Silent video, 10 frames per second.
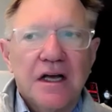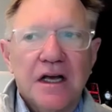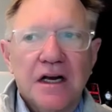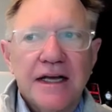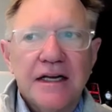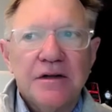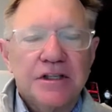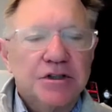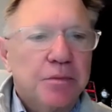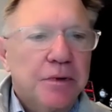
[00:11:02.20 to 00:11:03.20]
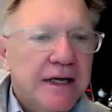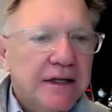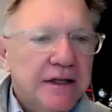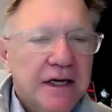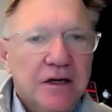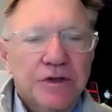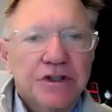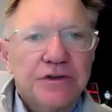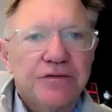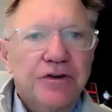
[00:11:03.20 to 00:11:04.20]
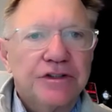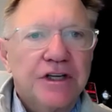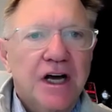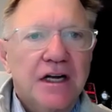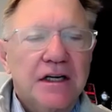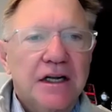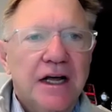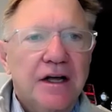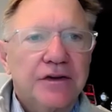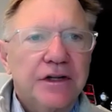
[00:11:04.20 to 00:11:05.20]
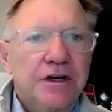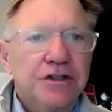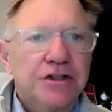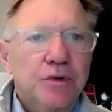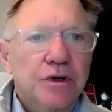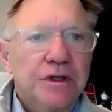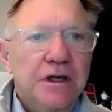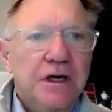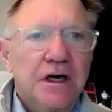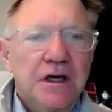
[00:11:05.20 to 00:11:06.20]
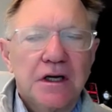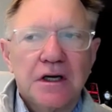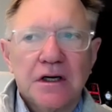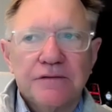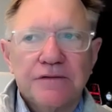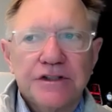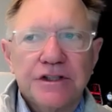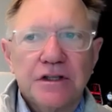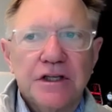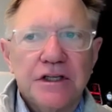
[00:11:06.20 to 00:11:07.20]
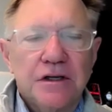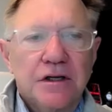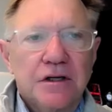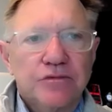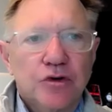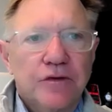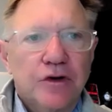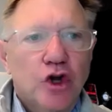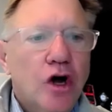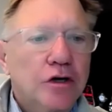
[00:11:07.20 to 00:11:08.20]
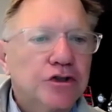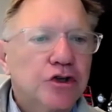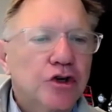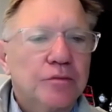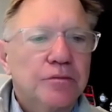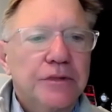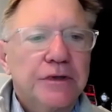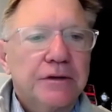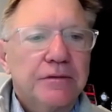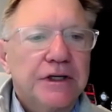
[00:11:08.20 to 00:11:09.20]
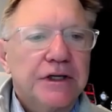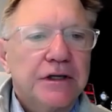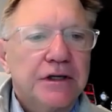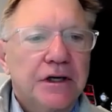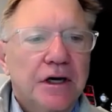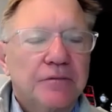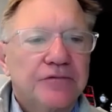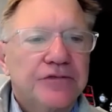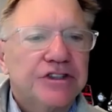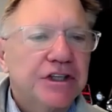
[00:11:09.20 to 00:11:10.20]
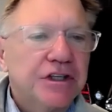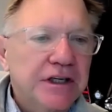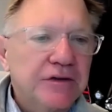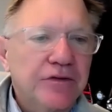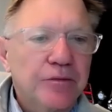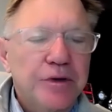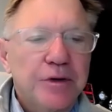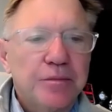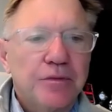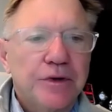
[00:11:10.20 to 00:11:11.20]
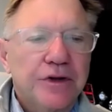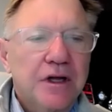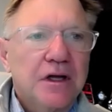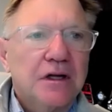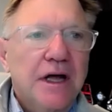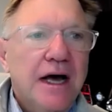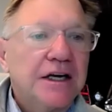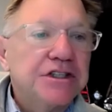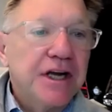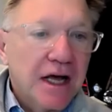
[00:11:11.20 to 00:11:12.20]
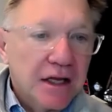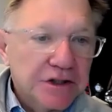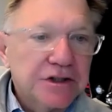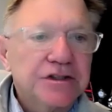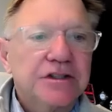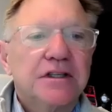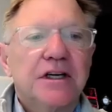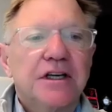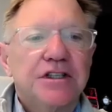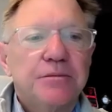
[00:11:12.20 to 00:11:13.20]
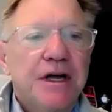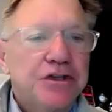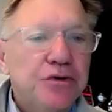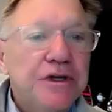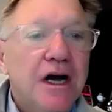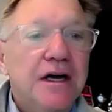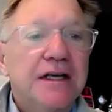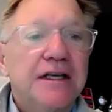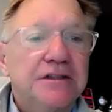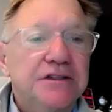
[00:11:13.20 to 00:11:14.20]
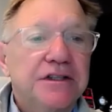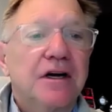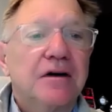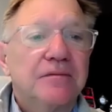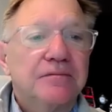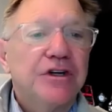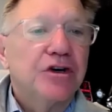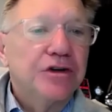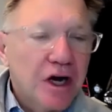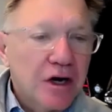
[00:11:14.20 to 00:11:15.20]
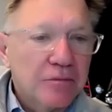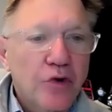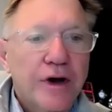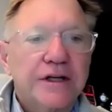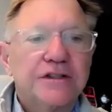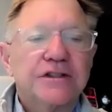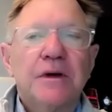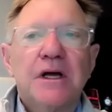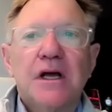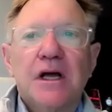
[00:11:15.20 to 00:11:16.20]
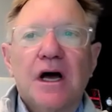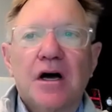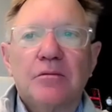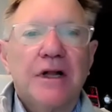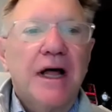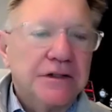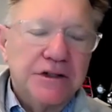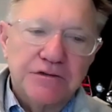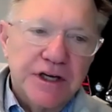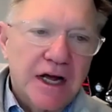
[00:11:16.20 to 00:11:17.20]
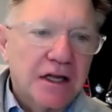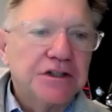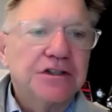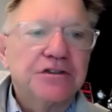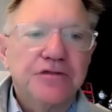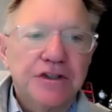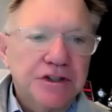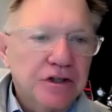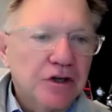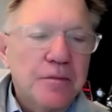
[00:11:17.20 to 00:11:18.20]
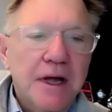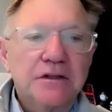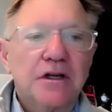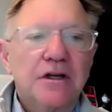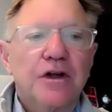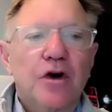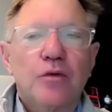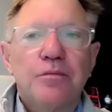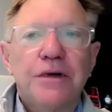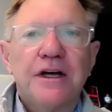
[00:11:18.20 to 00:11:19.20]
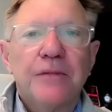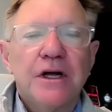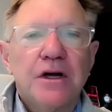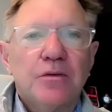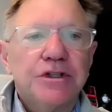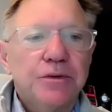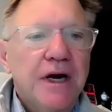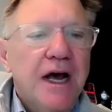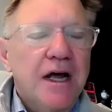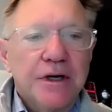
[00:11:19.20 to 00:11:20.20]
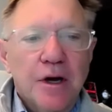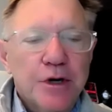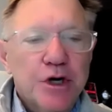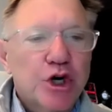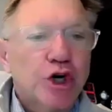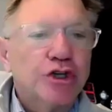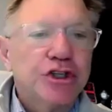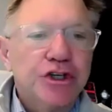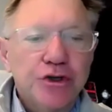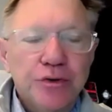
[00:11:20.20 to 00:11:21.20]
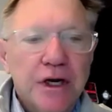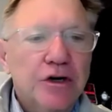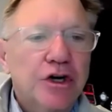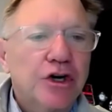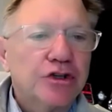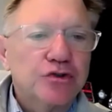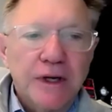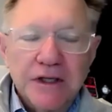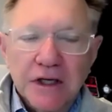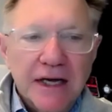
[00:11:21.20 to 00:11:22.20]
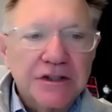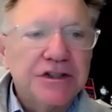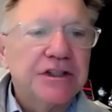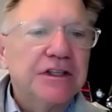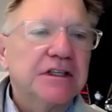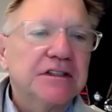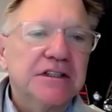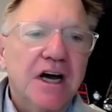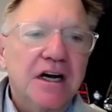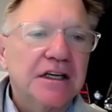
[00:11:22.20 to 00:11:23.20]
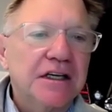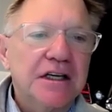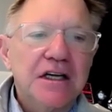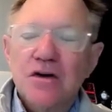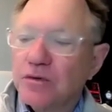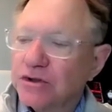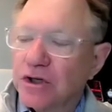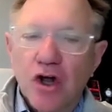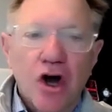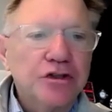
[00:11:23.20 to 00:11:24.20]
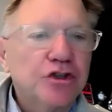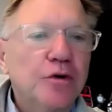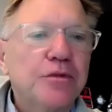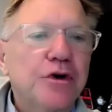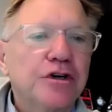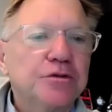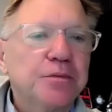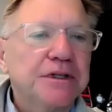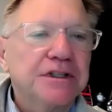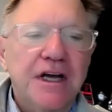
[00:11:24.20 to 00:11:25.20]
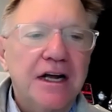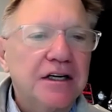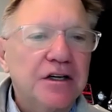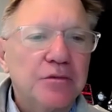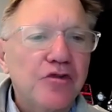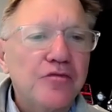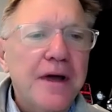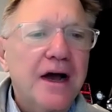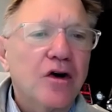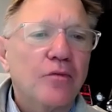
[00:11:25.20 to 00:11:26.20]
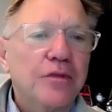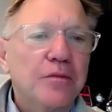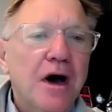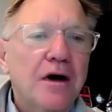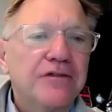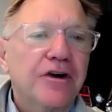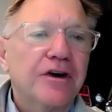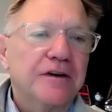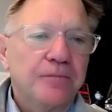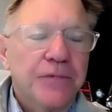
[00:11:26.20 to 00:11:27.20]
and a lady explained that when she first got into healthcare, she worked at a facility, sort of a long-term facility for people with a lot of challenges. And she met 2 young kids there, young boys, lots of challenges, physical, mental, and the whole bit. Well, she went on to become a nurse, acute care nurse, went to Lexington, Kentucky, was a long-term nurse, but decided to move back home to Mount Vernon.